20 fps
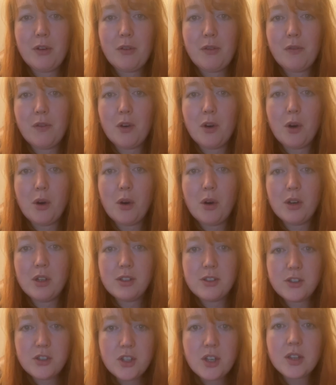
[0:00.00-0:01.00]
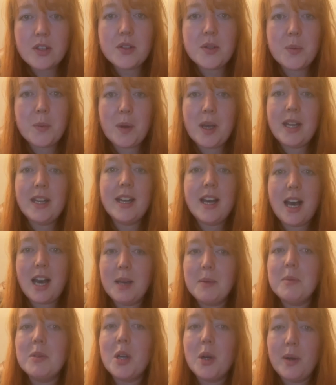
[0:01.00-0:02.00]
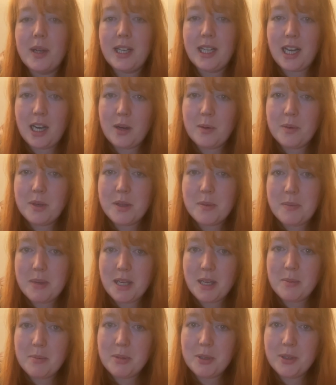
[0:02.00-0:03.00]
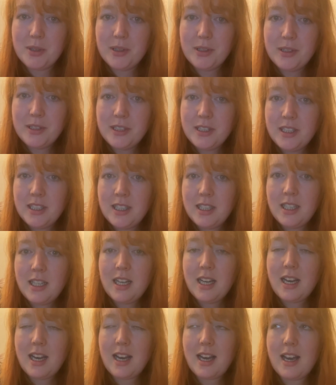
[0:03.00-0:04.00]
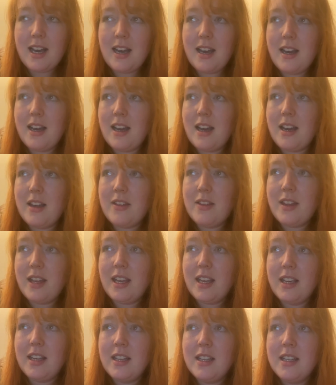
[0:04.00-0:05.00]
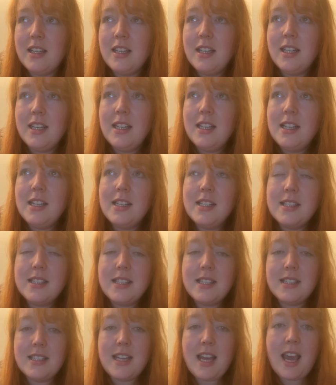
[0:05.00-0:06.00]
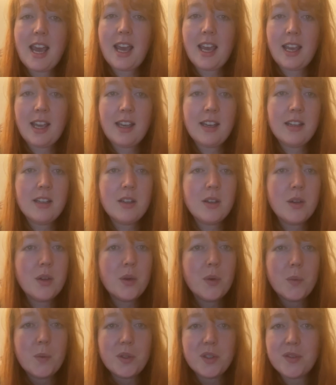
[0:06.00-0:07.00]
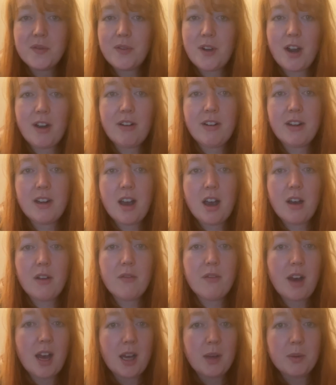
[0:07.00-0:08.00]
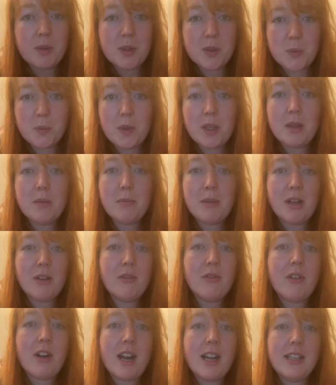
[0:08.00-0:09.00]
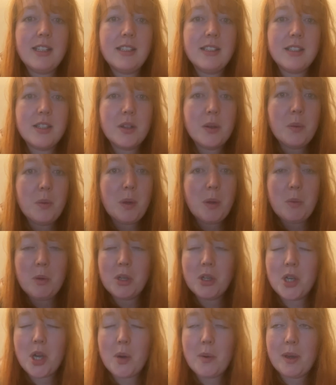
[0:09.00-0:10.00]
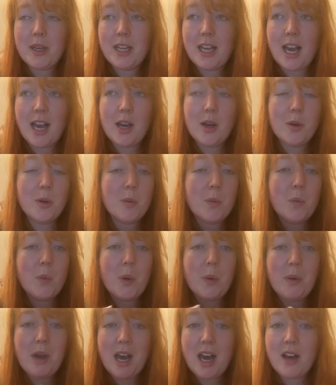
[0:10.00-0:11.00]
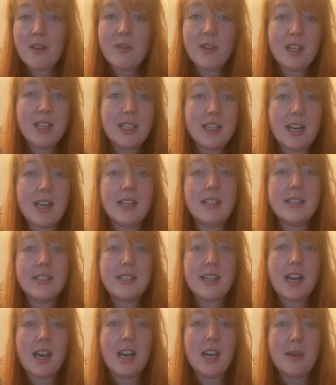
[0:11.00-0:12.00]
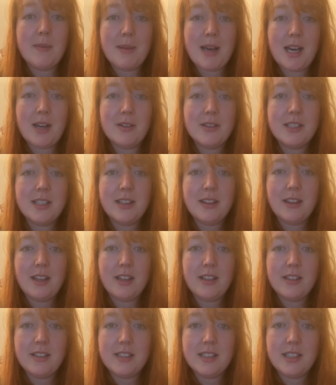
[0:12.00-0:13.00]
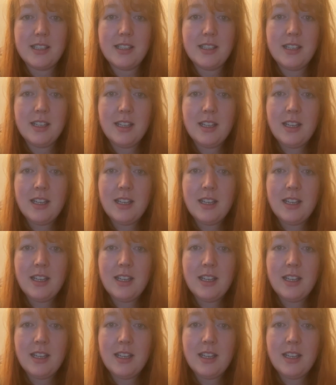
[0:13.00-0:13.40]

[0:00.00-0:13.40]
for just when I'm going out with people. I think today was fair enough. I was with my friend, we were going out, we were having a nice time out in London.